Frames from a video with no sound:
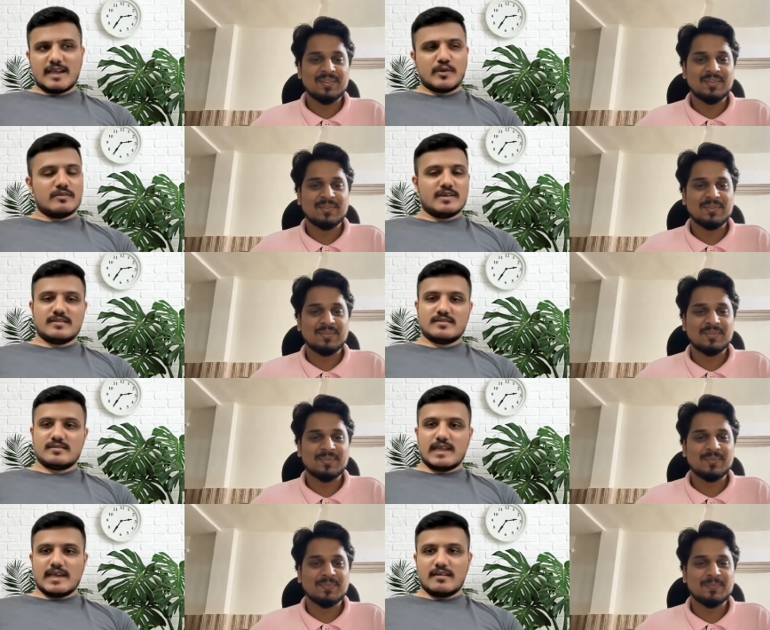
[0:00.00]
Speaker 1: I'm always
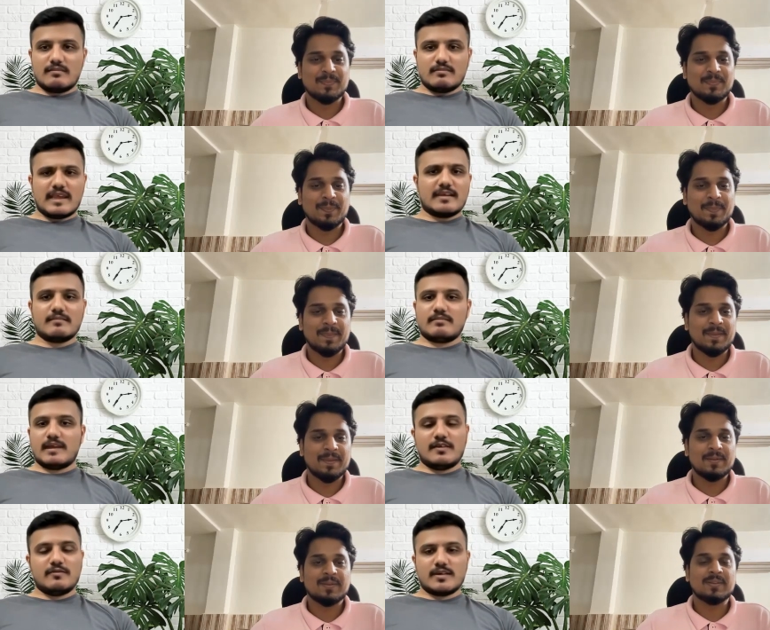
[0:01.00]
there. Like,
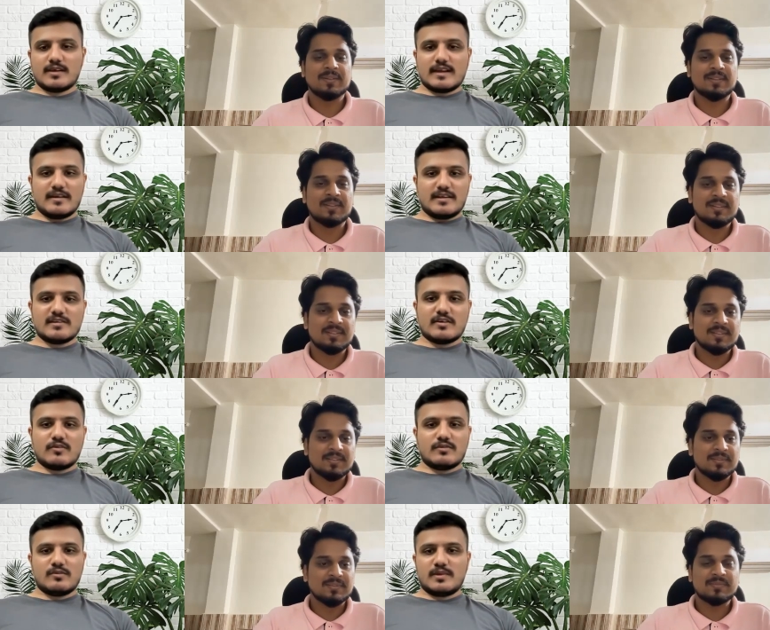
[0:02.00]
anyone can reach out
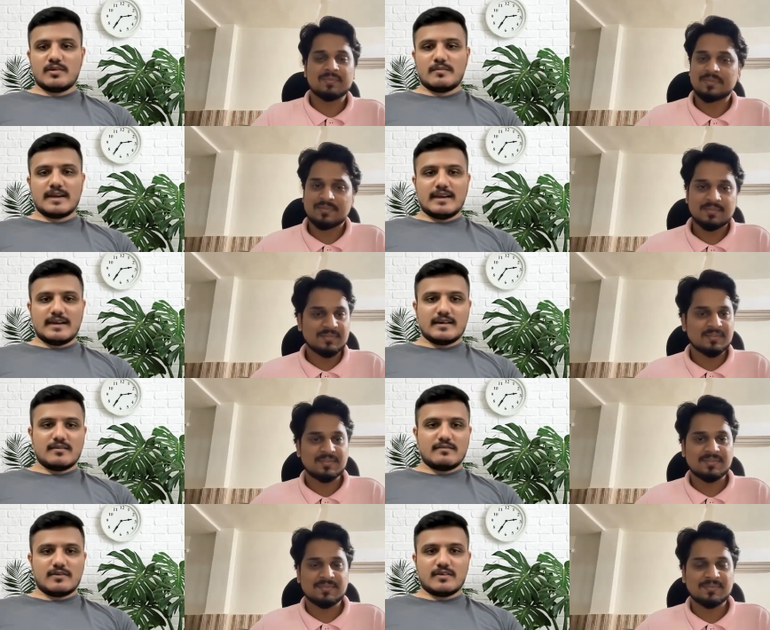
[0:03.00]
to me on my
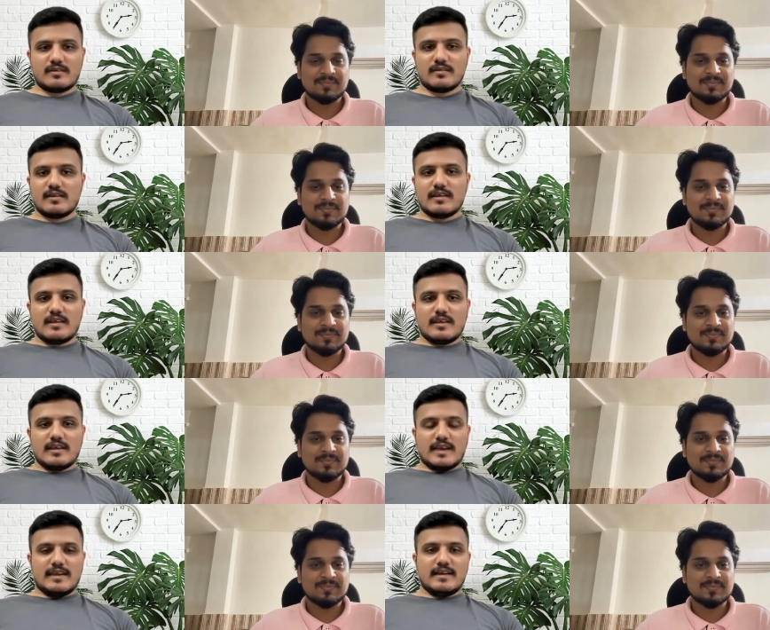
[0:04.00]
LinkedIn for
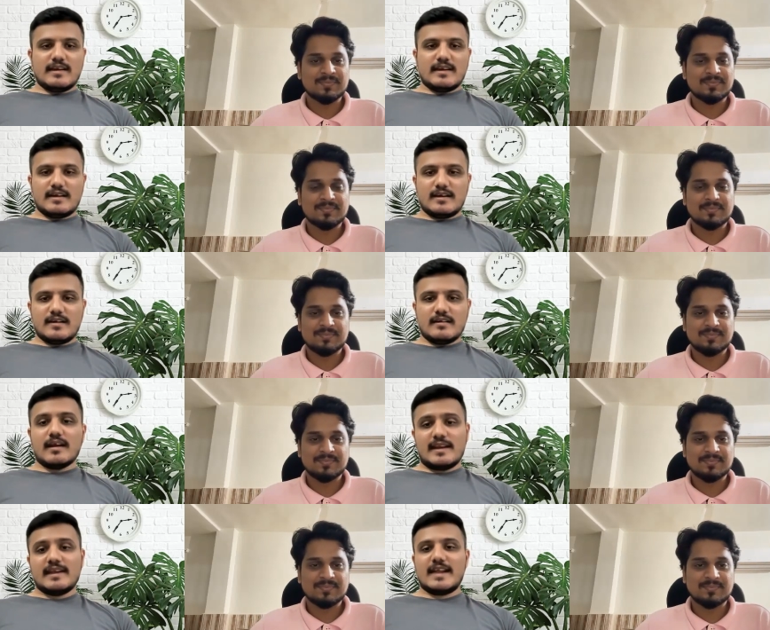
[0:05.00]
any related,
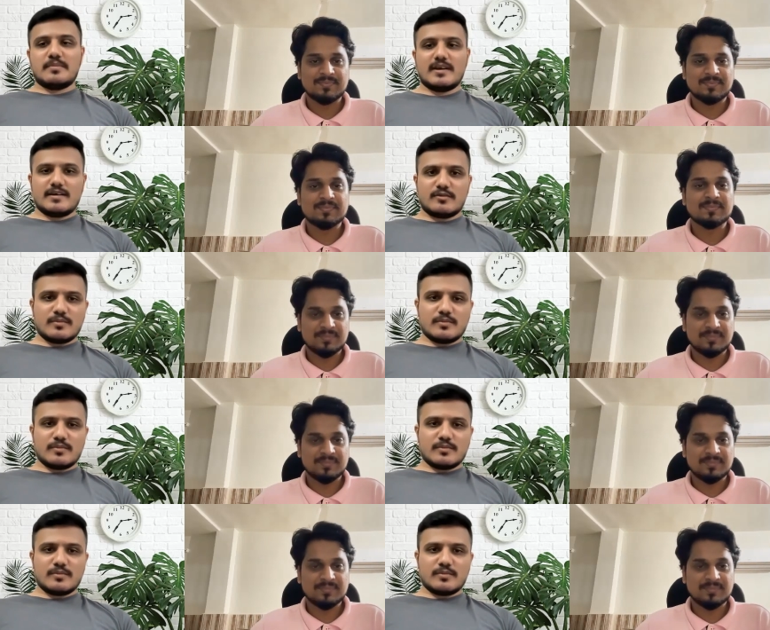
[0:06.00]
any help related to